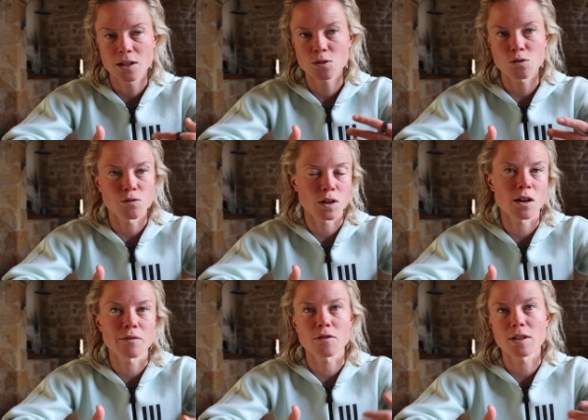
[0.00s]
sort of
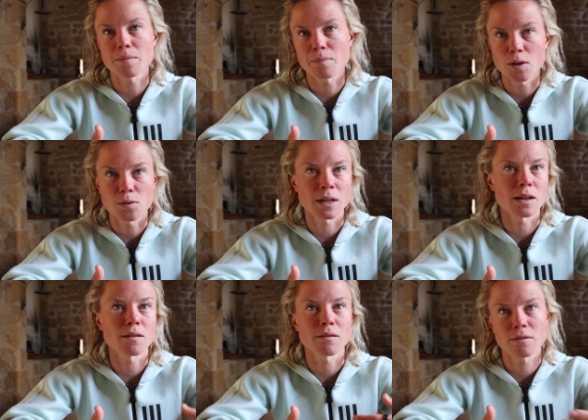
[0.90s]
recovery, bone
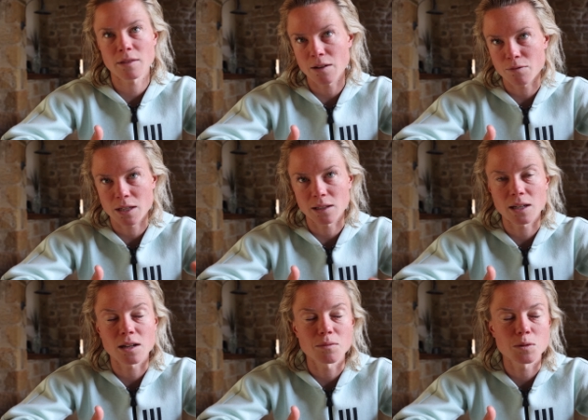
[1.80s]
health, everything
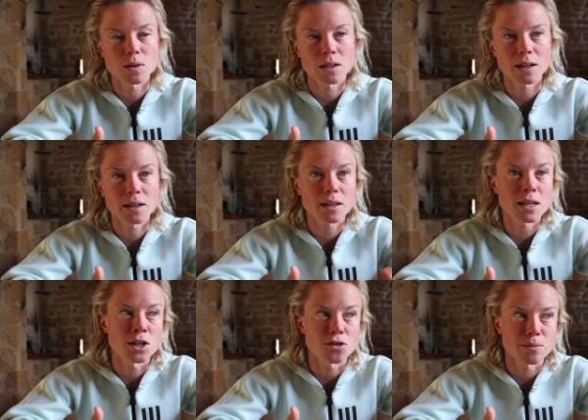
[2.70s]
that helps with like
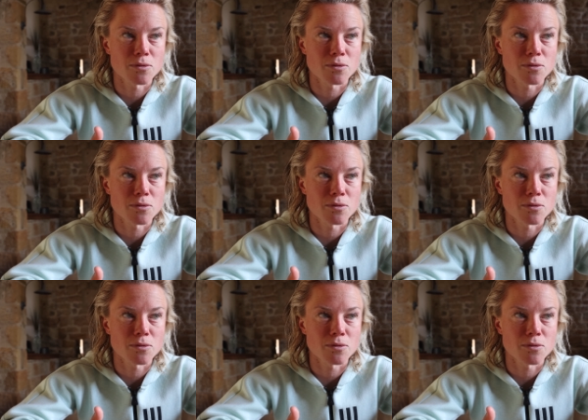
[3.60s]
injury